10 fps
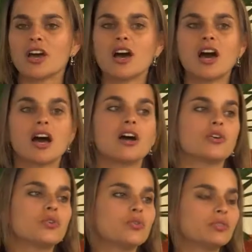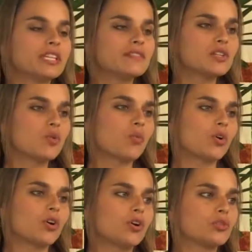uh, who lives in a
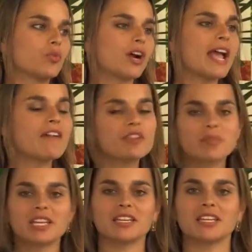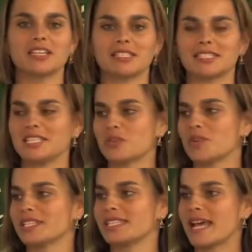world where everybody is
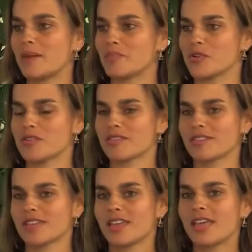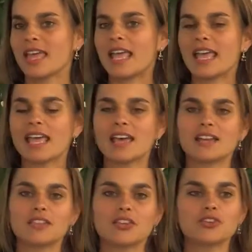sequenced at birth.
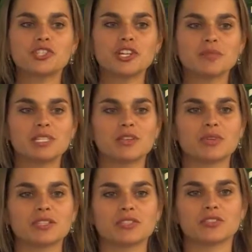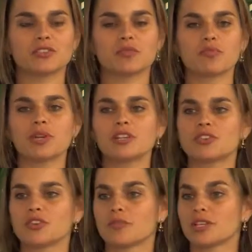And their genome sequence
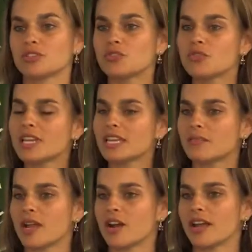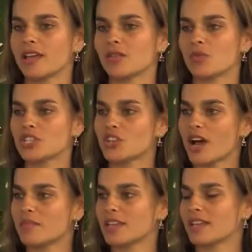predetermines who they can marry, what
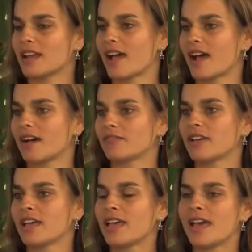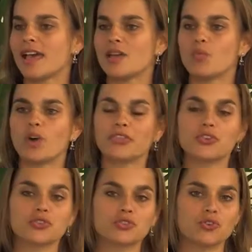job they can have, and what
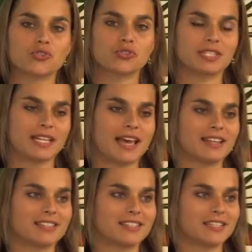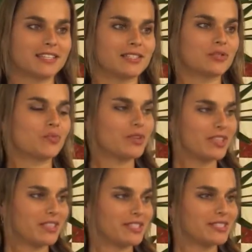their social status is
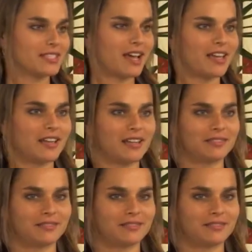within the society.